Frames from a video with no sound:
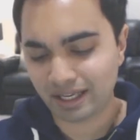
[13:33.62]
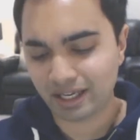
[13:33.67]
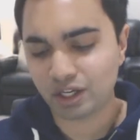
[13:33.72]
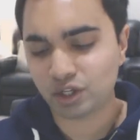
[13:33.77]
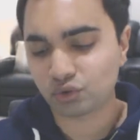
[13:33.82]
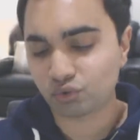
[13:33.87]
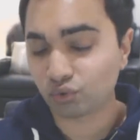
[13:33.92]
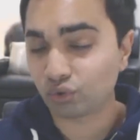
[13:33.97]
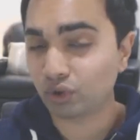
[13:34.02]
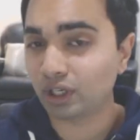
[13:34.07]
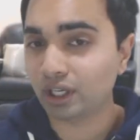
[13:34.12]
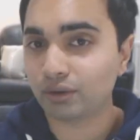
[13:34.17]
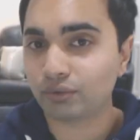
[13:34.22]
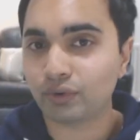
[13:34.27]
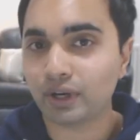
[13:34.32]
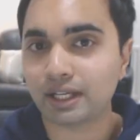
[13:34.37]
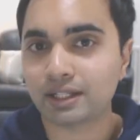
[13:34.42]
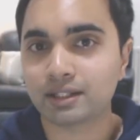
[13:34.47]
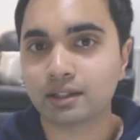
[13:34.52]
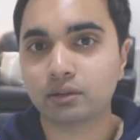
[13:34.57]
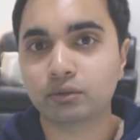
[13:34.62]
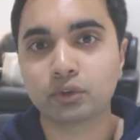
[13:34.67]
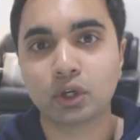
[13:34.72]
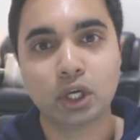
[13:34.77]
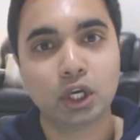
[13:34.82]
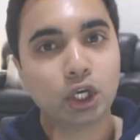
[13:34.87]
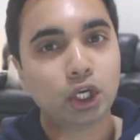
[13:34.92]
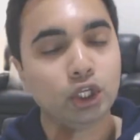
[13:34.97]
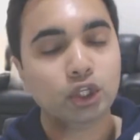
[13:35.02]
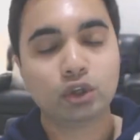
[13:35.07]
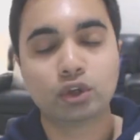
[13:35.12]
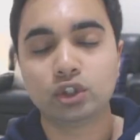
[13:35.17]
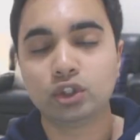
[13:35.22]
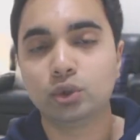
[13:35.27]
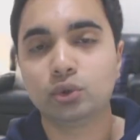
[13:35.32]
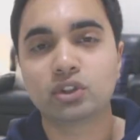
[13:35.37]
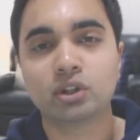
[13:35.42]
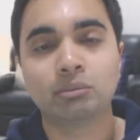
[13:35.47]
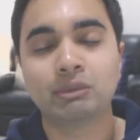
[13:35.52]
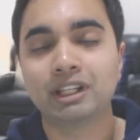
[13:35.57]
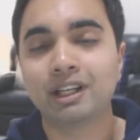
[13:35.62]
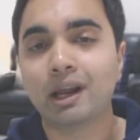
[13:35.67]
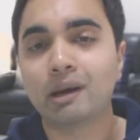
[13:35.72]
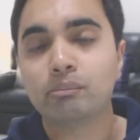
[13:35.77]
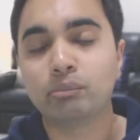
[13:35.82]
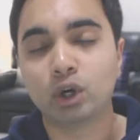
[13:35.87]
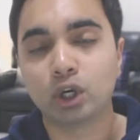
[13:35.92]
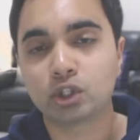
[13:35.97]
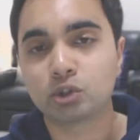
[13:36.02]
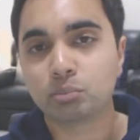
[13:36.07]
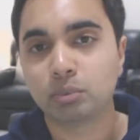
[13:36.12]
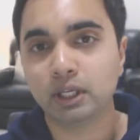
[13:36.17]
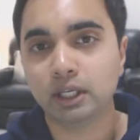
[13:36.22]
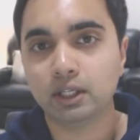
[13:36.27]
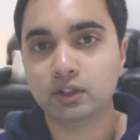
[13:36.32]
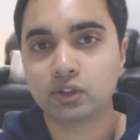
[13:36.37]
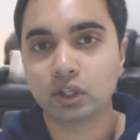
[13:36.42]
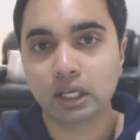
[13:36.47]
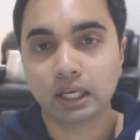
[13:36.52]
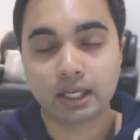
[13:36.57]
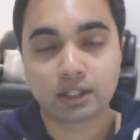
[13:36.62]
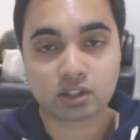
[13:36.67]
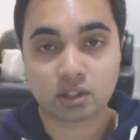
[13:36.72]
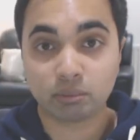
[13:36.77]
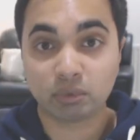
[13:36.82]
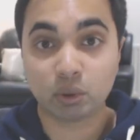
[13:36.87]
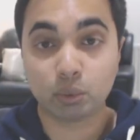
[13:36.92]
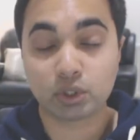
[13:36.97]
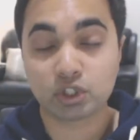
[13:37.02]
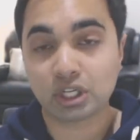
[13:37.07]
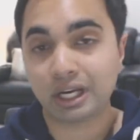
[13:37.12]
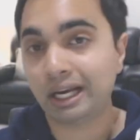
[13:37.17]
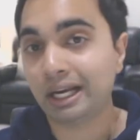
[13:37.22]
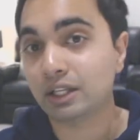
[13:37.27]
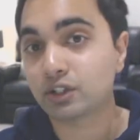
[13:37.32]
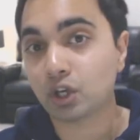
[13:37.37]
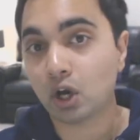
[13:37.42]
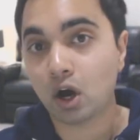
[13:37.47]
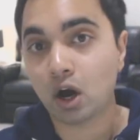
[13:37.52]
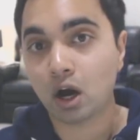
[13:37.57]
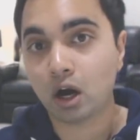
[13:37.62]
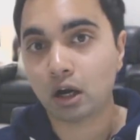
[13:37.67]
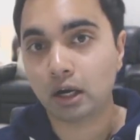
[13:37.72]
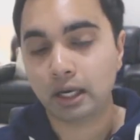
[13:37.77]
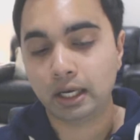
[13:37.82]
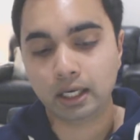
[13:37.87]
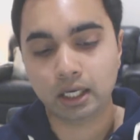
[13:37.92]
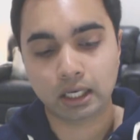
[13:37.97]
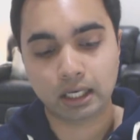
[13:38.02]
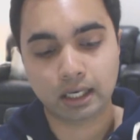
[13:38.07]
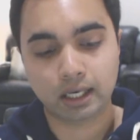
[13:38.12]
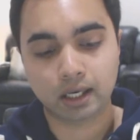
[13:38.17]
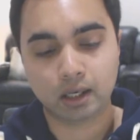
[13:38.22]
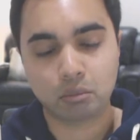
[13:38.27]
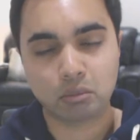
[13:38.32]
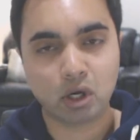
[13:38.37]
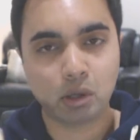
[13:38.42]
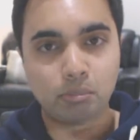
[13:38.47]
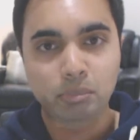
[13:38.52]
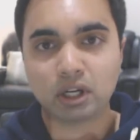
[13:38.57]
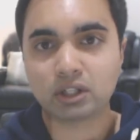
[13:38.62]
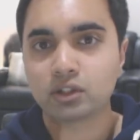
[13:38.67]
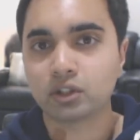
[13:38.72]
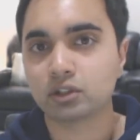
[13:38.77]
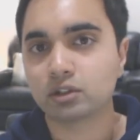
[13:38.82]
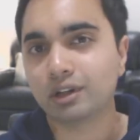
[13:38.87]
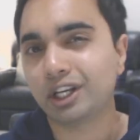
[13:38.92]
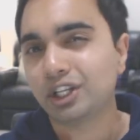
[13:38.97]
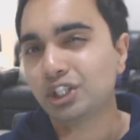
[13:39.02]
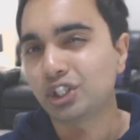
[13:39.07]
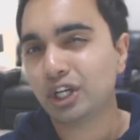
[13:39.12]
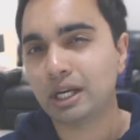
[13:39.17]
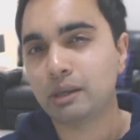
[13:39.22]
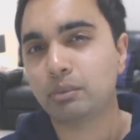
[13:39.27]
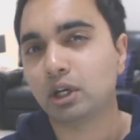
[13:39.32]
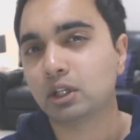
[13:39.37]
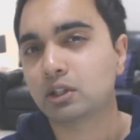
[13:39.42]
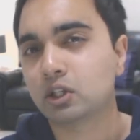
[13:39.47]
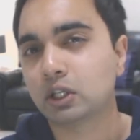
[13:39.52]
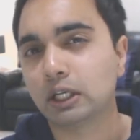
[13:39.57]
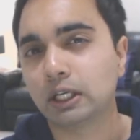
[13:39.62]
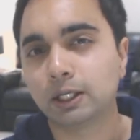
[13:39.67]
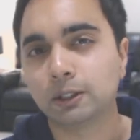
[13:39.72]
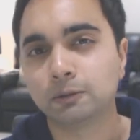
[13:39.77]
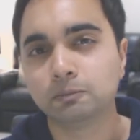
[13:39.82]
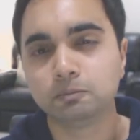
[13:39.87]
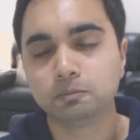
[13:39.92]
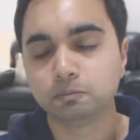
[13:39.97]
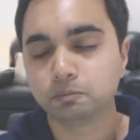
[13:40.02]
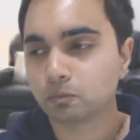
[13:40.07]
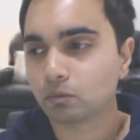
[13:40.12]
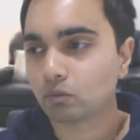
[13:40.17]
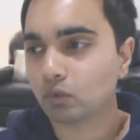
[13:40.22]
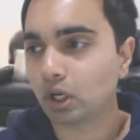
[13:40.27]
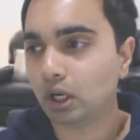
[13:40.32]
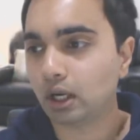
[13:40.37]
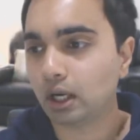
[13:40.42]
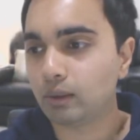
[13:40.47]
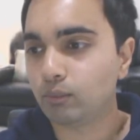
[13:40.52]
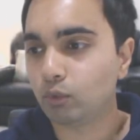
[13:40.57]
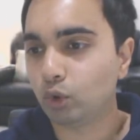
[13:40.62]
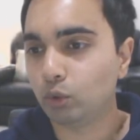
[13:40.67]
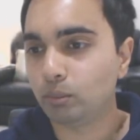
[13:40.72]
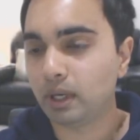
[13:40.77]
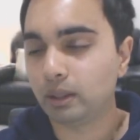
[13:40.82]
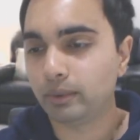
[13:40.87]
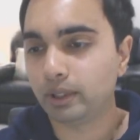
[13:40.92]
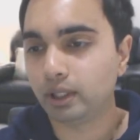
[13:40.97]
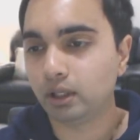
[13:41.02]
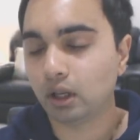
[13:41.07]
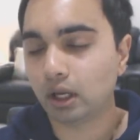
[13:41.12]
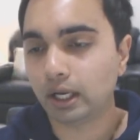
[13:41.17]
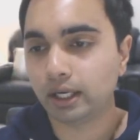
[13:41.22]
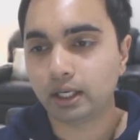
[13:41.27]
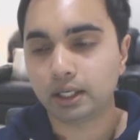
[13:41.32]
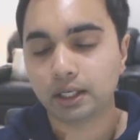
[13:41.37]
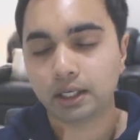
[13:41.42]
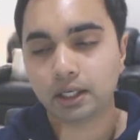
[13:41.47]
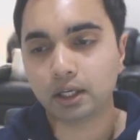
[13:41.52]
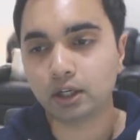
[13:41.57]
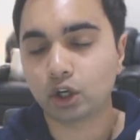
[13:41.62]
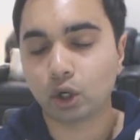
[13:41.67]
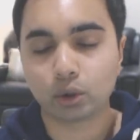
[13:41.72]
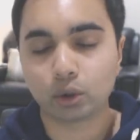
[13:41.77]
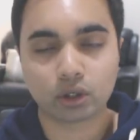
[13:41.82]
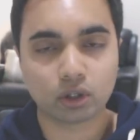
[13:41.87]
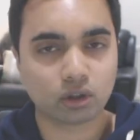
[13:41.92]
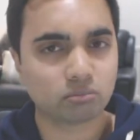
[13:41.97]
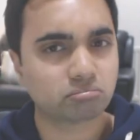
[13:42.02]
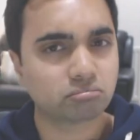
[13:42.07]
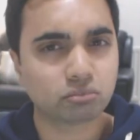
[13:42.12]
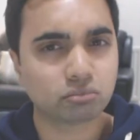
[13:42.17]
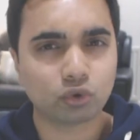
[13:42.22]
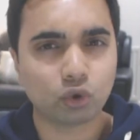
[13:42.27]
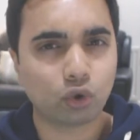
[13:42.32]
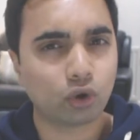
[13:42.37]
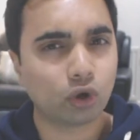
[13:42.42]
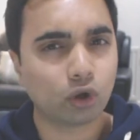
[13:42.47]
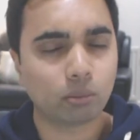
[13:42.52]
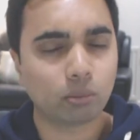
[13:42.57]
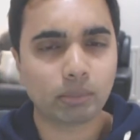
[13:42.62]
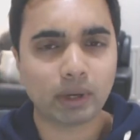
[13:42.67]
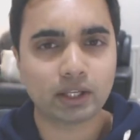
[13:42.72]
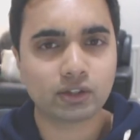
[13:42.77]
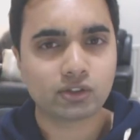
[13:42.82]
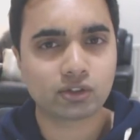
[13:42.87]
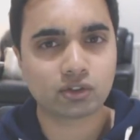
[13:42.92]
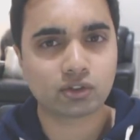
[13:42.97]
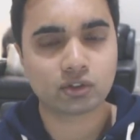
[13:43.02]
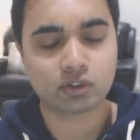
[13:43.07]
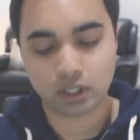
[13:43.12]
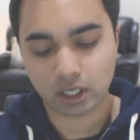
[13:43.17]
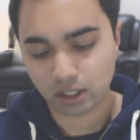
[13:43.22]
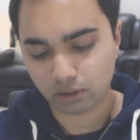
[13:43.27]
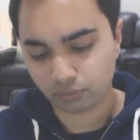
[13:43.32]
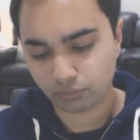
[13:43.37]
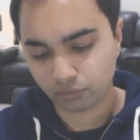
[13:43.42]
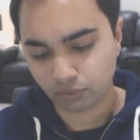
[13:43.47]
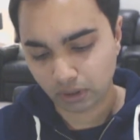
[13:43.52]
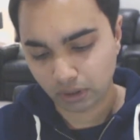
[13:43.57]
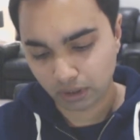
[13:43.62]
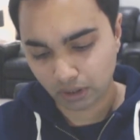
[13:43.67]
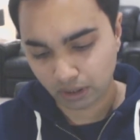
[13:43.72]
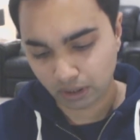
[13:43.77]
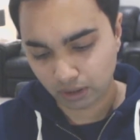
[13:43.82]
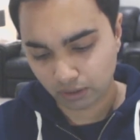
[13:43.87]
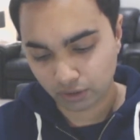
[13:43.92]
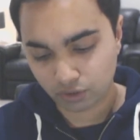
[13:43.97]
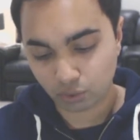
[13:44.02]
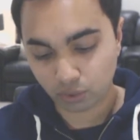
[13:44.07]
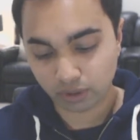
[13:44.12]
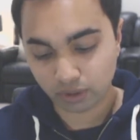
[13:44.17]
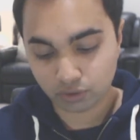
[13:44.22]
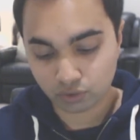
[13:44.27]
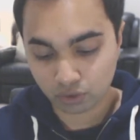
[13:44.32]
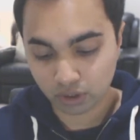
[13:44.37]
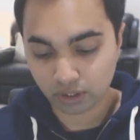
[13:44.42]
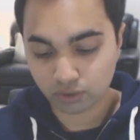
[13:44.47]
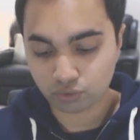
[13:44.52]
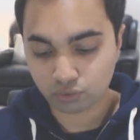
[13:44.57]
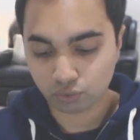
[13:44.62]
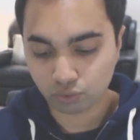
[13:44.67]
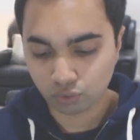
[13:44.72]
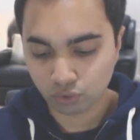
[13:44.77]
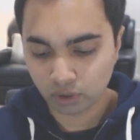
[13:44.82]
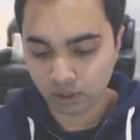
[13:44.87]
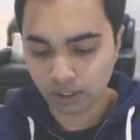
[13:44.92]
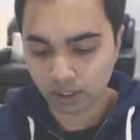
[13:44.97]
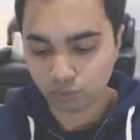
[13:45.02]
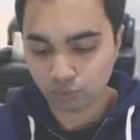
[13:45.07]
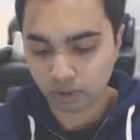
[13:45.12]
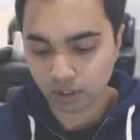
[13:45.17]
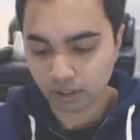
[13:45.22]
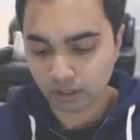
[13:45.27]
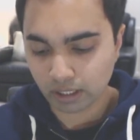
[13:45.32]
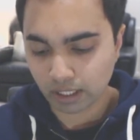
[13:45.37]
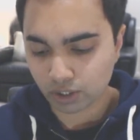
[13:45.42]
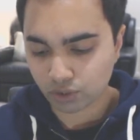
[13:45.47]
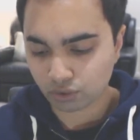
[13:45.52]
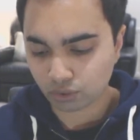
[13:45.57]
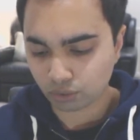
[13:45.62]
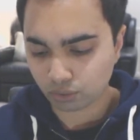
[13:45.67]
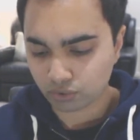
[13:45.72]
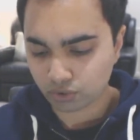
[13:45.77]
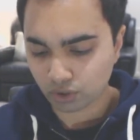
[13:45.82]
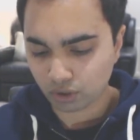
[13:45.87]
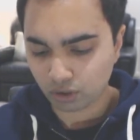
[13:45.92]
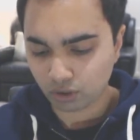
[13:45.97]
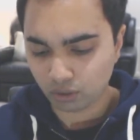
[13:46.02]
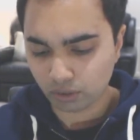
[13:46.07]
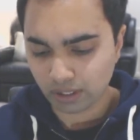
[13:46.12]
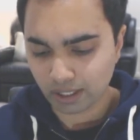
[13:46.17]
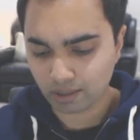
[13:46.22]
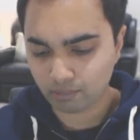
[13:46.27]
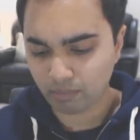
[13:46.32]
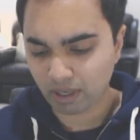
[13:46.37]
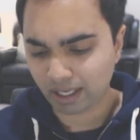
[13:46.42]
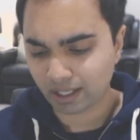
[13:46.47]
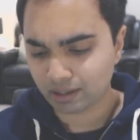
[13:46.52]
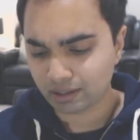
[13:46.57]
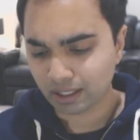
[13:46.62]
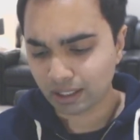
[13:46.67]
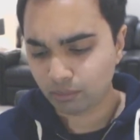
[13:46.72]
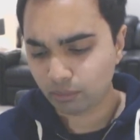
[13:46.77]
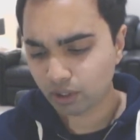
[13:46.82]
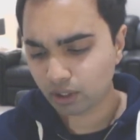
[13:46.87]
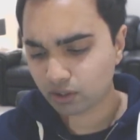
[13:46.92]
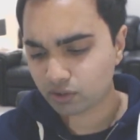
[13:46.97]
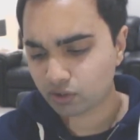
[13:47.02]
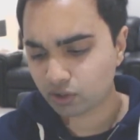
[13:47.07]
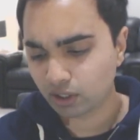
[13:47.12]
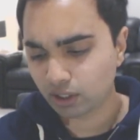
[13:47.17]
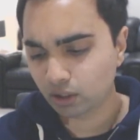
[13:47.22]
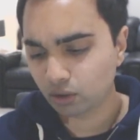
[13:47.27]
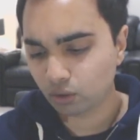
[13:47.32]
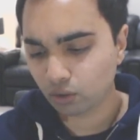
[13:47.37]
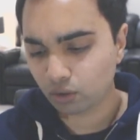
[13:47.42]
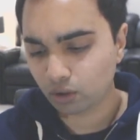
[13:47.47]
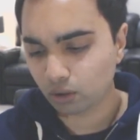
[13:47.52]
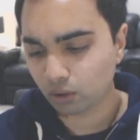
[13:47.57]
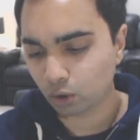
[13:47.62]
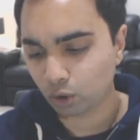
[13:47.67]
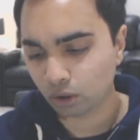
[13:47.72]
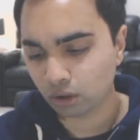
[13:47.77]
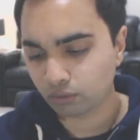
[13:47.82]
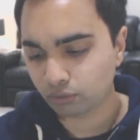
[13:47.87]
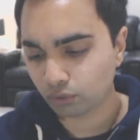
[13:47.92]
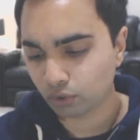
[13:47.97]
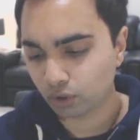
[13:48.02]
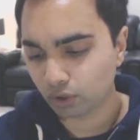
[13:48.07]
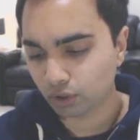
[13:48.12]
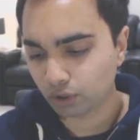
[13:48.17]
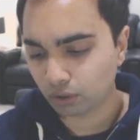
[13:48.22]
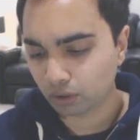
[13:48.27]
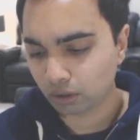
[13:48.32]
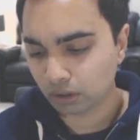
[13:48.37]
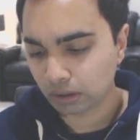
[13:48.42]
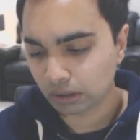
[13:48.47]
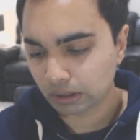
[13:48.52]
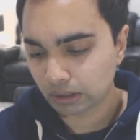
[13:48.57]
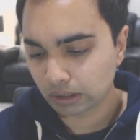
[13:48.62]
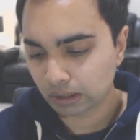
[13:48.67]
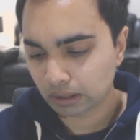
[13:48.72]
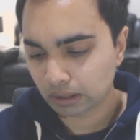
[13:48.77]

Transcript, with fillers: it is really effective. You could use something like Burt's Bees, something which has high um, butters like shea butter, um, or maybe like uh, coconut oil-based stuff. This one is it's really really natural. So yeah, macadamia seed oil, olive oil,